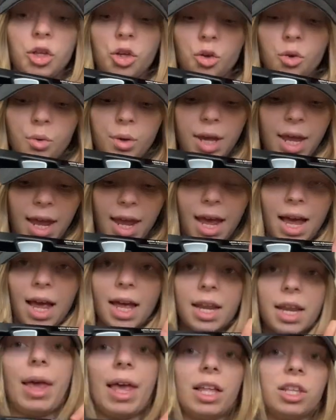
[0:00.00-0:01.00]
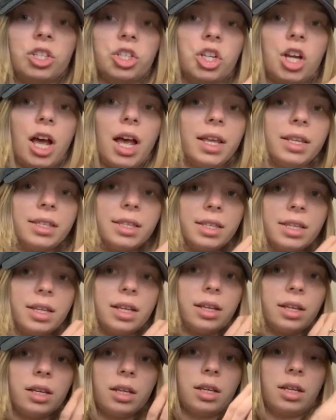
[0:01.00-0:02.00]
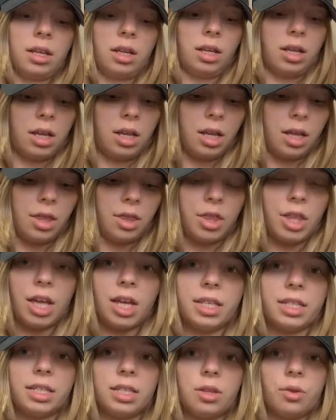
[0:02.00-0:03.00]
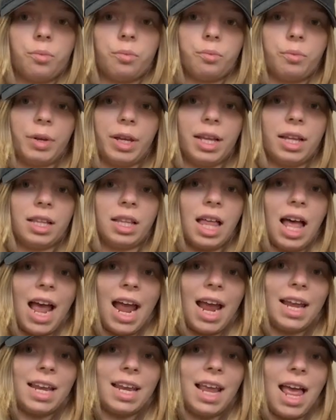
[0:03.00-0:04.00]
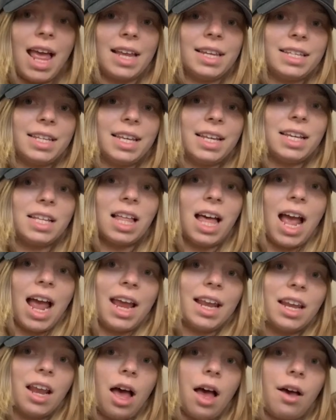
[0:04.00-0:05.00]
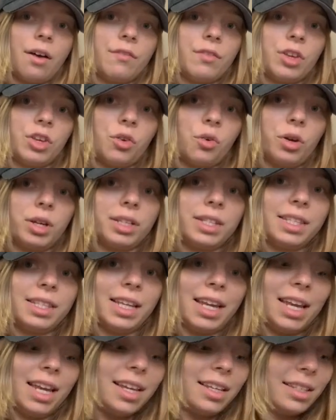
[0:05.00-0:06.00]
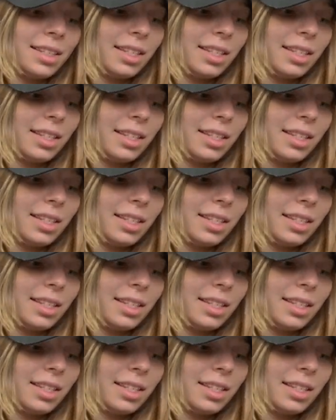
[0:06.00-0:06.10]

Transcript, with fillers: you can adjust the recline and decline of your seat.